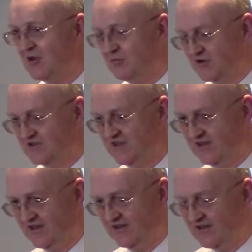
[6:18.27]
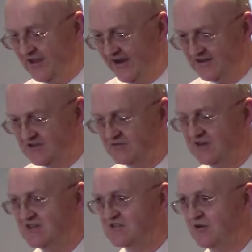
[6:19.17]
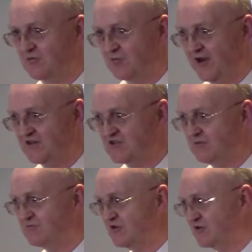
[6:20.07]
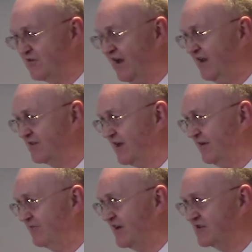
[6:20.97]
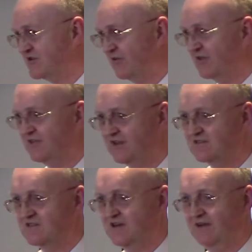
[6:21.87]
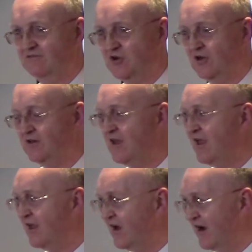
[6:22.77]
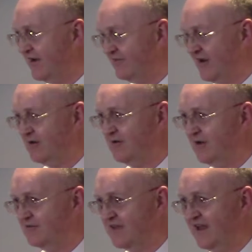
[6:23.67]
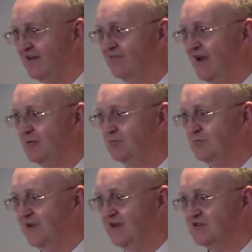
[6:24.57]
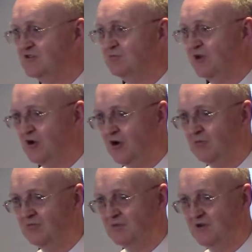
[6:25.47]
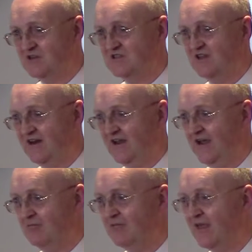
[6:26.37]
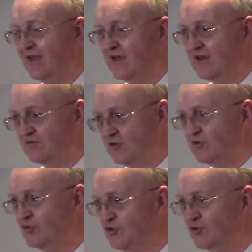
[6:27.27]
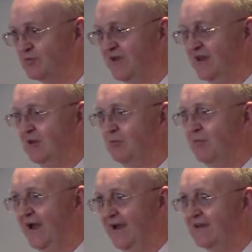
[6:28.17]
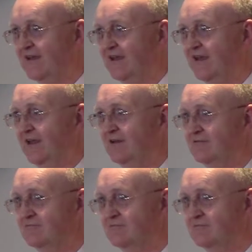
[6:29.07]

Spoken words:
But the activities of the Brain Gym, Touch for Health, and various other things that I have done, they have helped me to become the person that I am. If you knew me back in